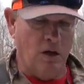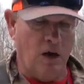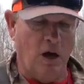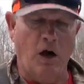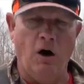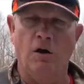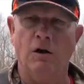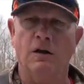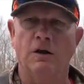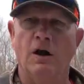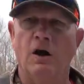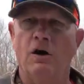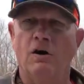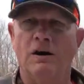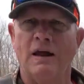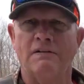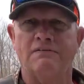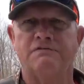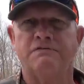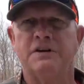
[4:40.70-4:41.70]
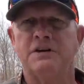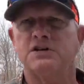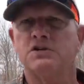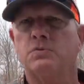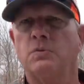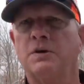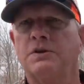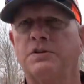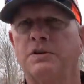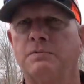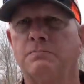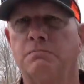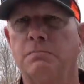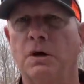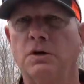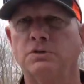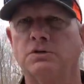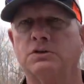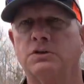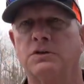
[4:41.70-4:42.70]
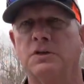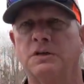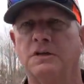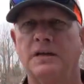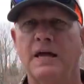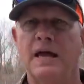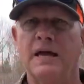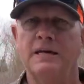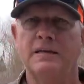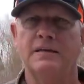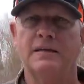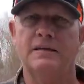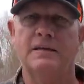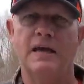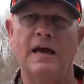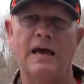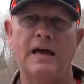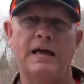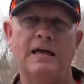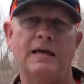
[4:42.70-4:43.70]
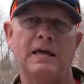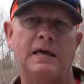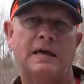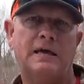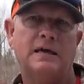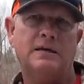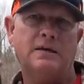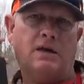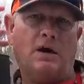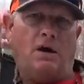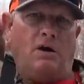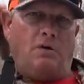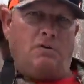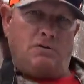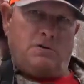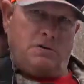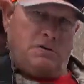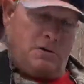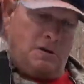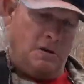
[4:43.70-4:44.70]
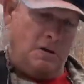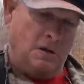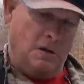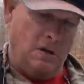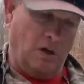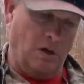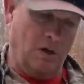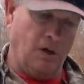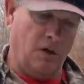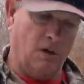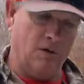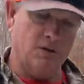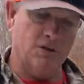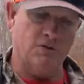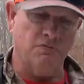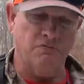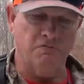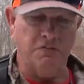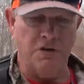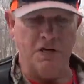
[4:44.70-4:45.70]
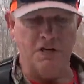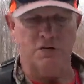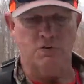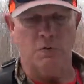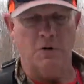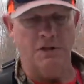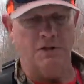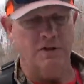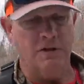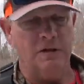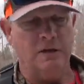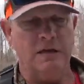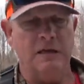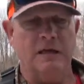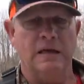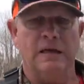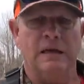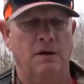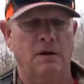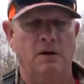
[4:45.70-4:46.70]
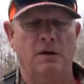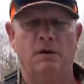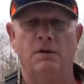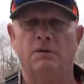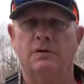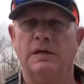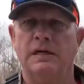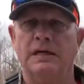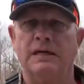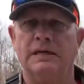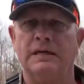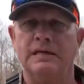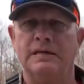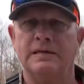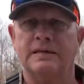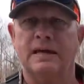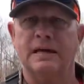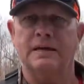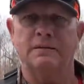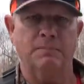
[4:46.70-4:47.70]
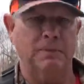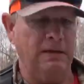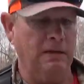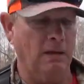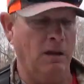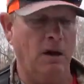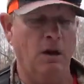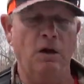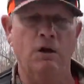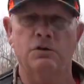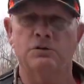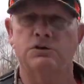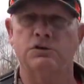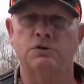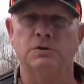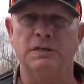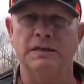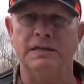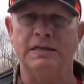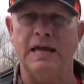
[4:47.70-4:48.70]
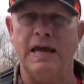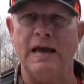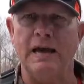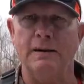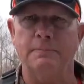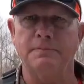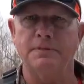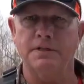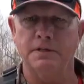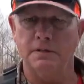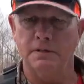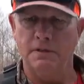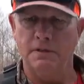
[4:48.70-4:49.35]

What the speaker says: All in all, I fished with it most of the day today and caught some fish with it. It didn't take me long to adapt